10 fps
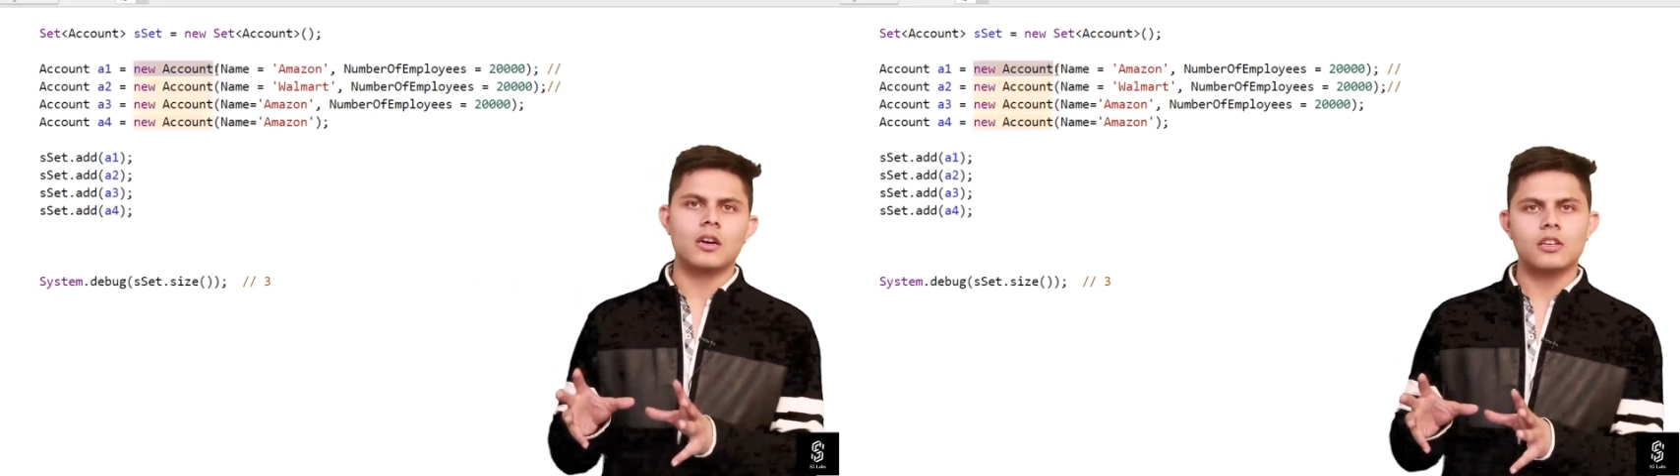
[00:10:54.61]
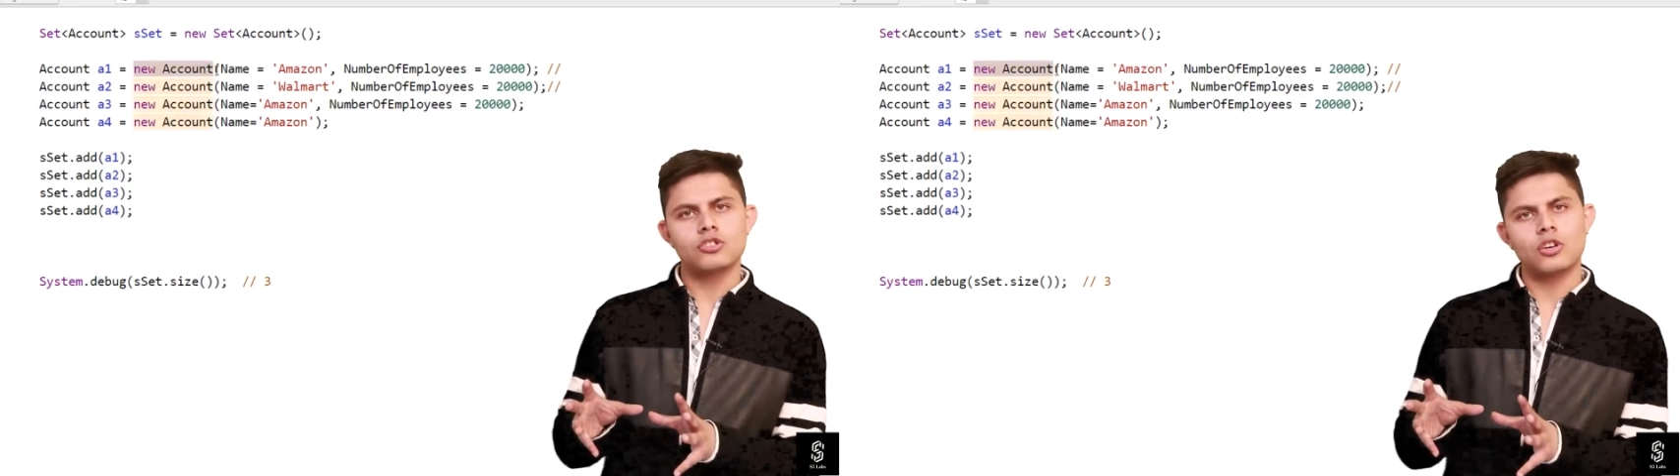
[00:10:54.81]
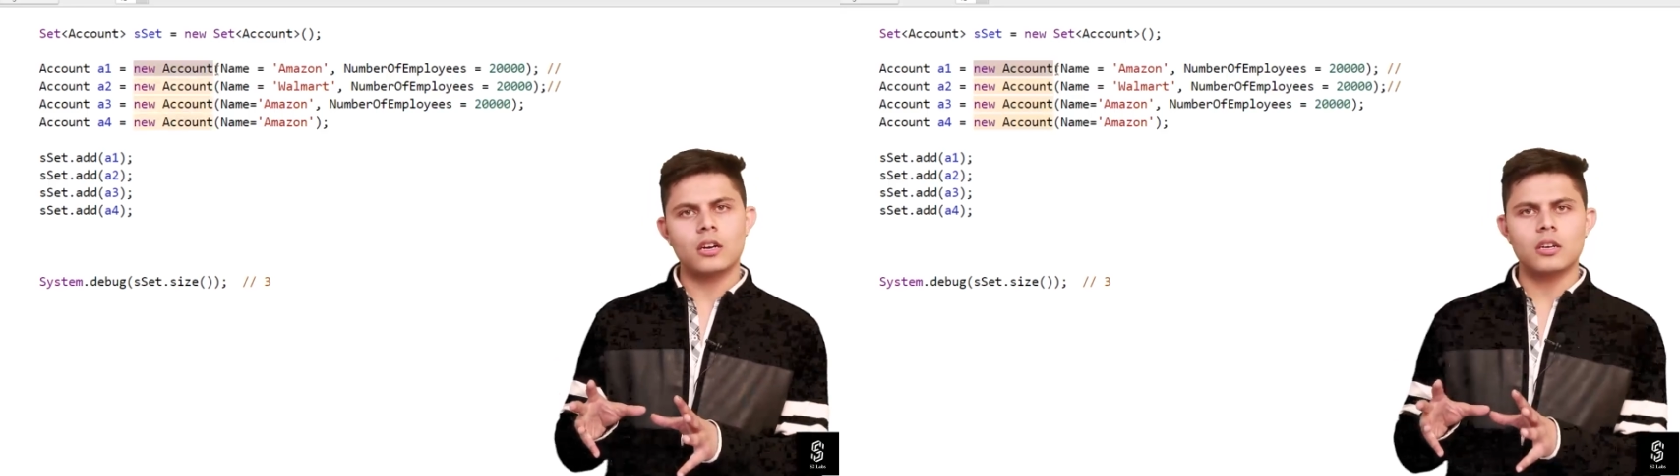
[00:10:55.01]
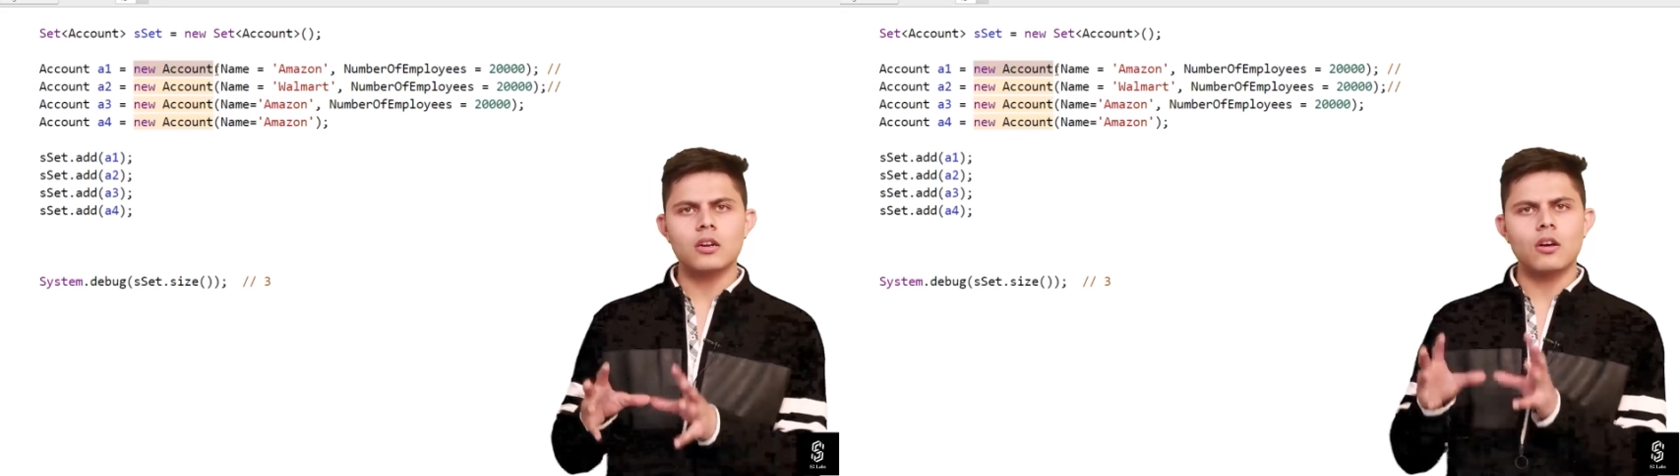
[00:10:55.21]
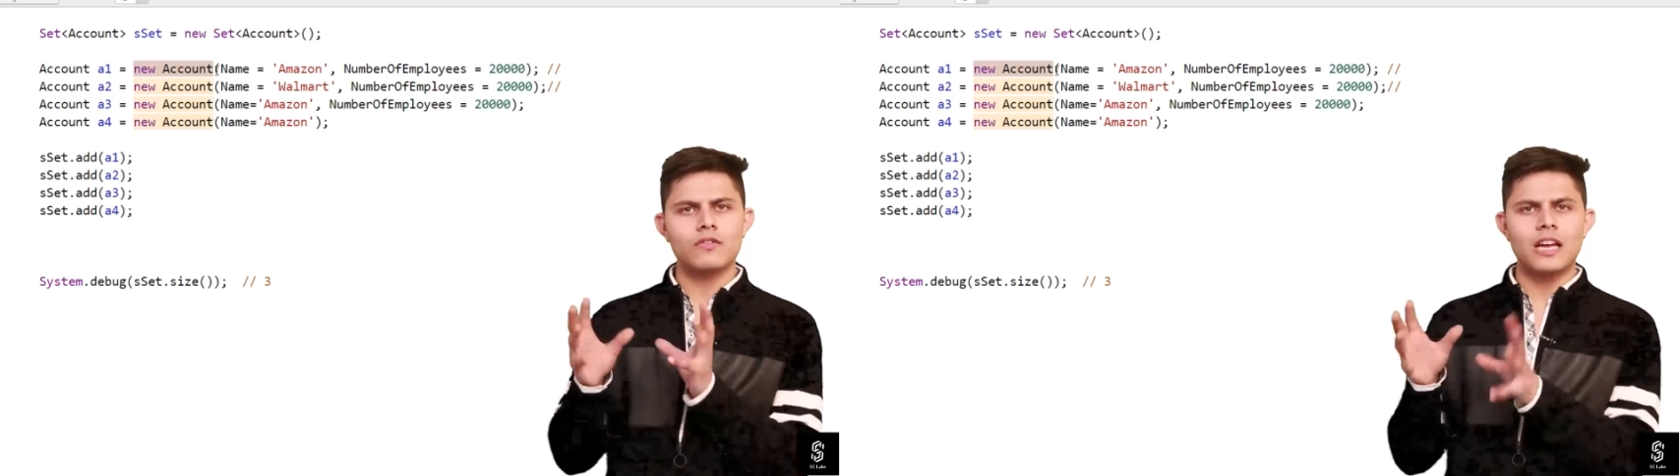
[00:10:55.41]
constructor
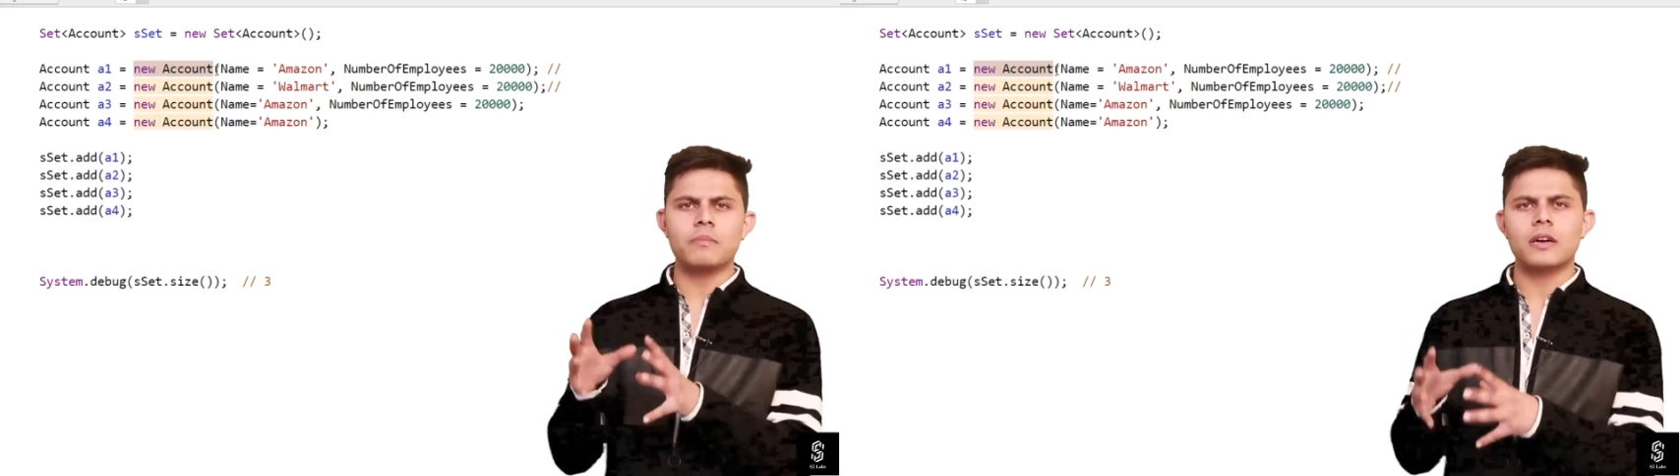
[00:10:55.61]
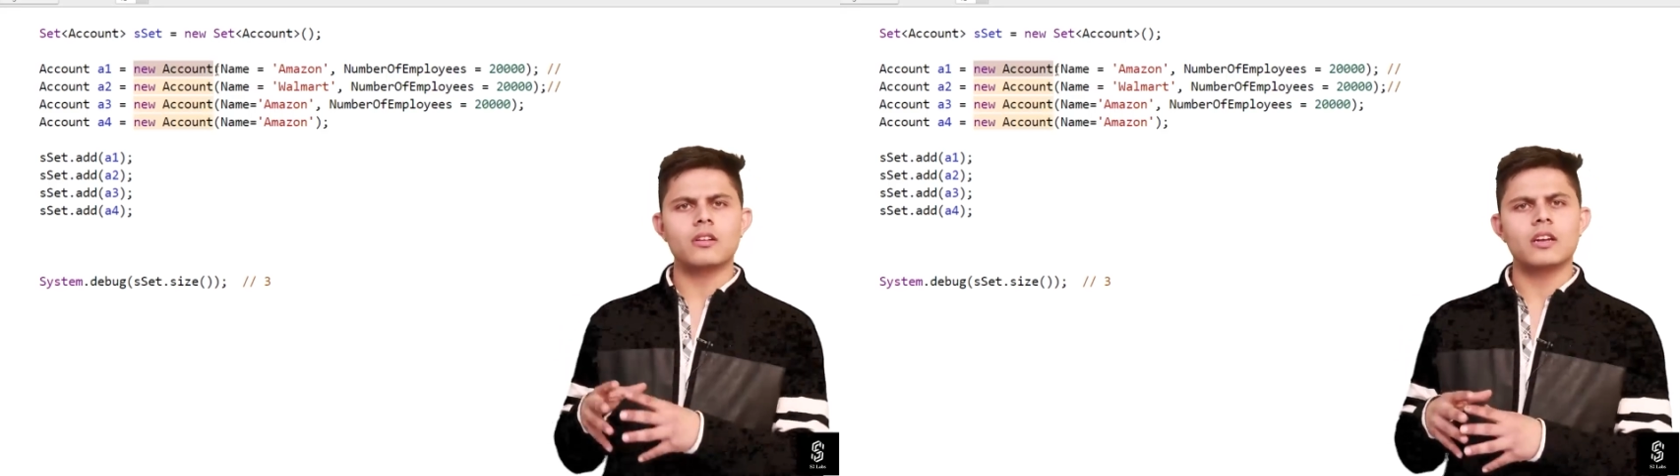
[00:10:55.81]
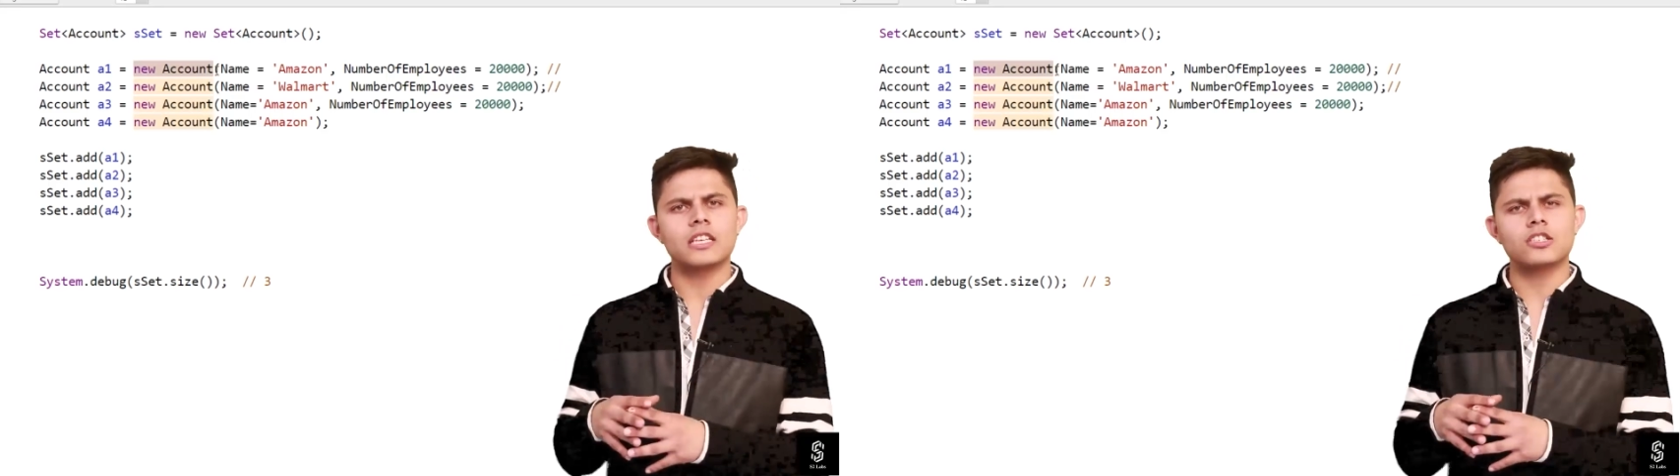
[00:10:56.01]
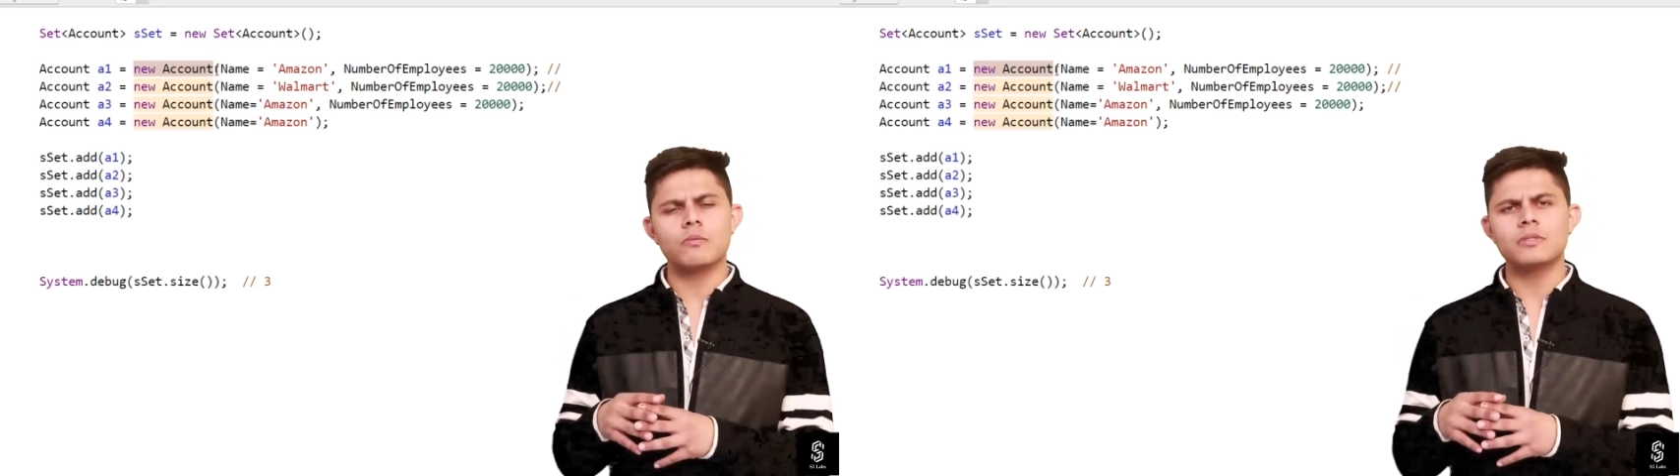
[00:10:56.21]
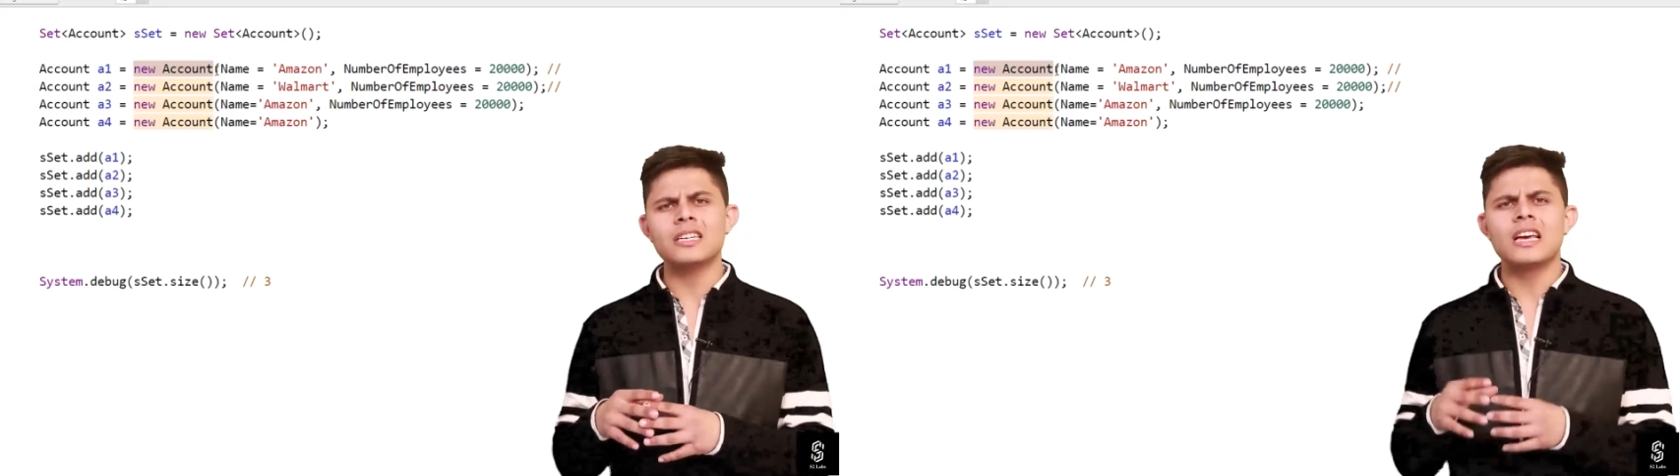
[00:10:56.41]
of that particular s
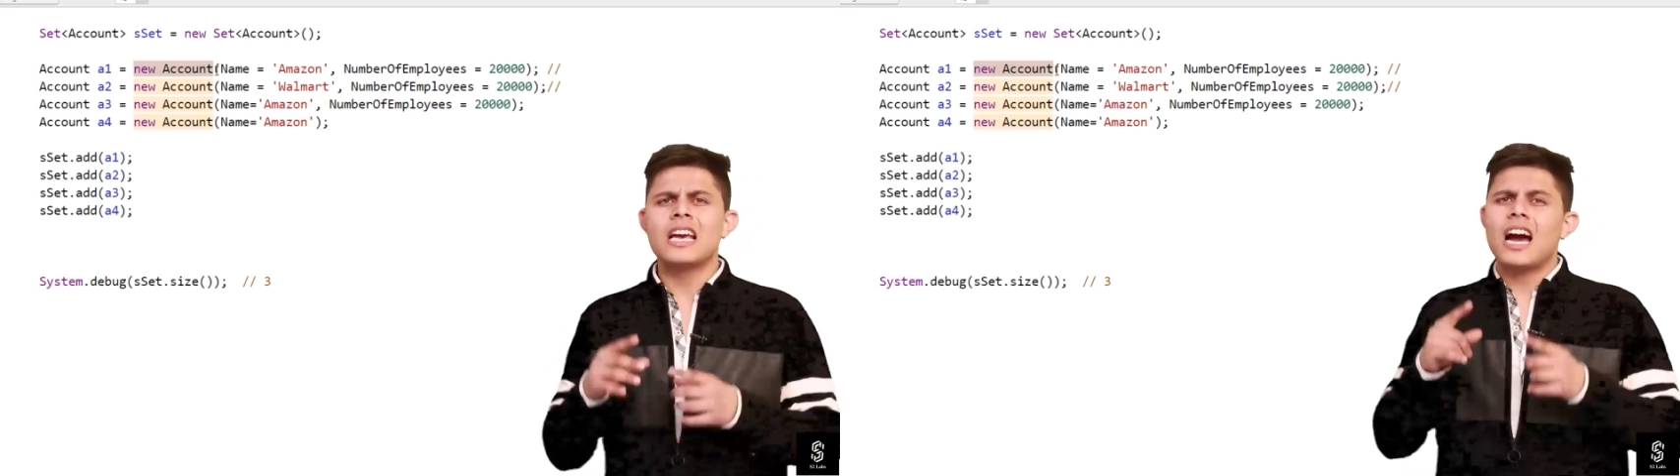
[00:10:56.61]
object